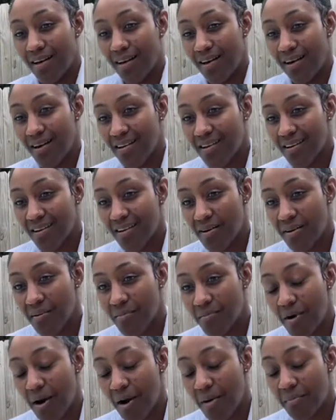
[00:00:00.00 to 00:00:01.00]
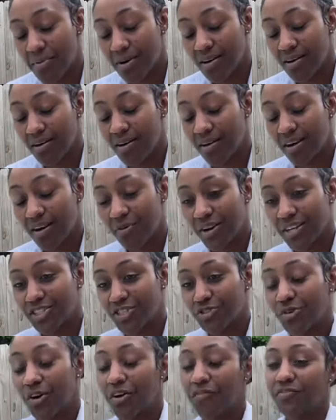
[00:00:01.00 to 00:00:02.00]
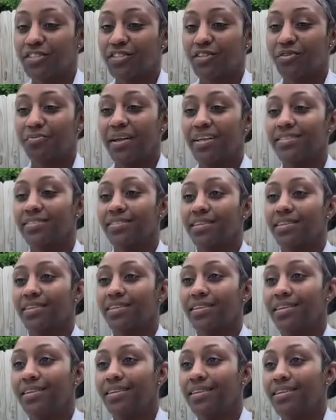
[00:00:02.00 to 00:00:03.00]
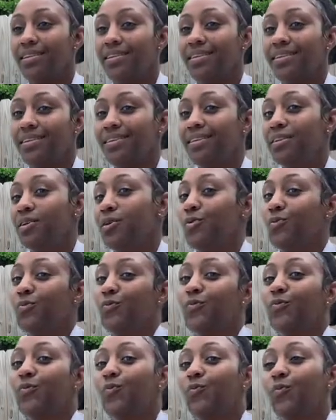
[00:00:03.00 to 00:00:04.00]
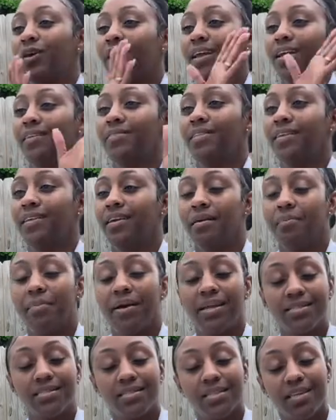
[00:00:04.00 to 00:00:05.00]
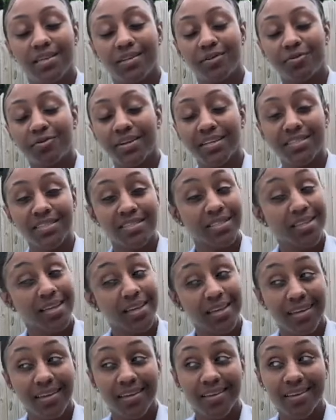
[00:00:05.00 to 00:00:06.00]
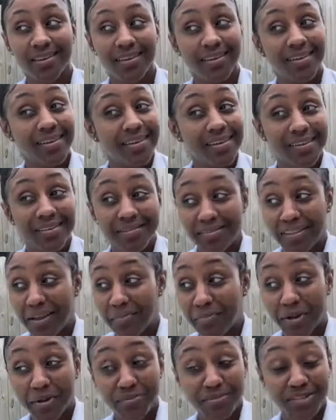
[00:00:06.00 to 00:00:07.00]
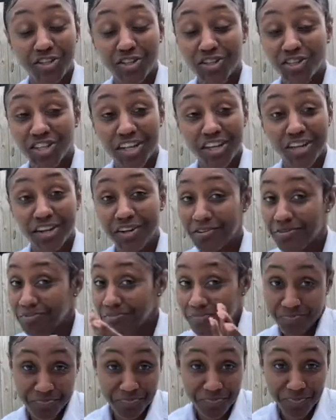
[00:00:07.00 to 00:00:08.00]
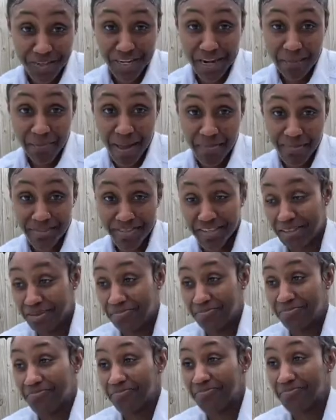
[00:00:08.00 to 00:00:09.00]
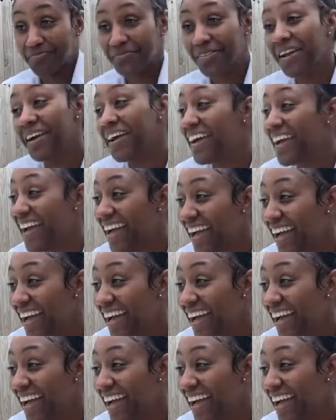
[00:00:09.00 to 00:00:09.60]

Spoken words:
I'm a correctional officer basically. When the inmates get arrested, mm-hmm. they bring them to the jail, and I babysit.